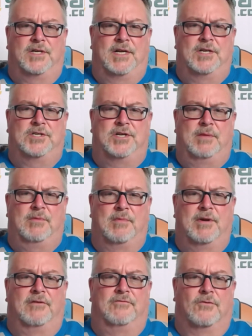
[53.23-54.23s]
Each team
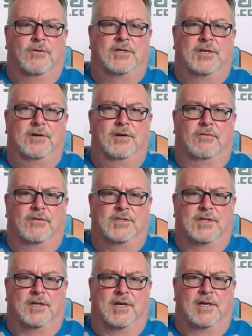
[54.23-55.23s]
committed 4 turnovers
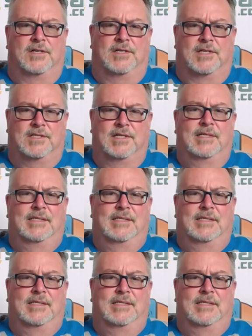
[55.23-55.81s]
in the contest,